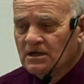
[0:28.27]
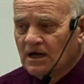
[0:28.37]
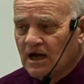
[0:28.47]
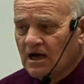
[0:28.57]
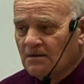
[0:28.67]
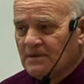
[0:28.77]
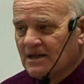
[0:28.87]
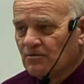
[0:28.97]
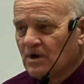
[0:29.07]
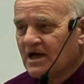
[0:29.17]
Uh, by
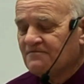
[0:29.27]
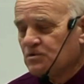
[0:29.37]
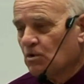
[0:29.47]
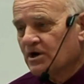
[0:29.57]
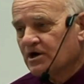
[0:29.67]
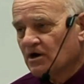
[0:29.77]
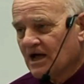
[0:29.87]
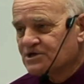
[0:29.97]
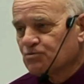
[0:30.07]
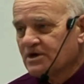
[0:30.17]
the way, if you weren't here
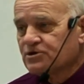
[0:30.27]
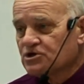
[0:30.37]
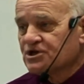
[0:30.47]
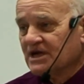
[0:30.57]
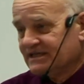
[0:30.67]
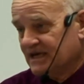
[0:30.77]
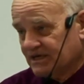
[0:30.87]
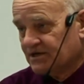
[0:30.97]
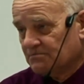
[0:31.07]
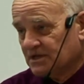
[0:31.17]
last week, there's an
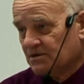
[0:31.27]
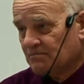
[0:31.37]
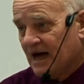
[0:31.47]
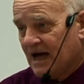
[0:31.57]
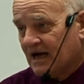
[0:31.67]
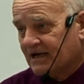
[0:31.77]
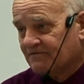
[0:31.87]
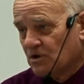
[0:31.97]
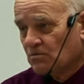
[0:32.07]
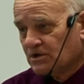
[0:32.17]
addendum in the back if
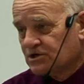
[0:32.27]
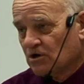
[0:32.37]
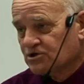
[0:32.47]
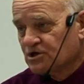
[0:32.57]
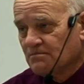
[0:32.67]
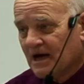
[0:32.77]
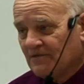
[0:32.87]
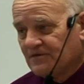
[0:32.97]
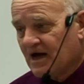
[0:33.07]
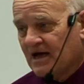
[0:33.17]
no one told you
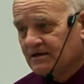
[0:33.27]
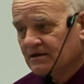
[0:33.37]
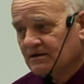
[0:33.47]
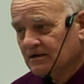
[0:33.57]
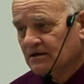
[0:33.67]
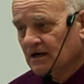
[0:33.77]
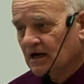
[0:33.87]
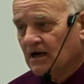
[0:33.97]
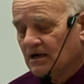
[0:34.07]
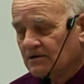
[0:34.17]
about that.
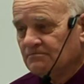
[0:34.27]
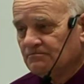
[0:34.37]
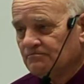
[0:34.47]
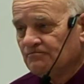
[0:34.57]
Um,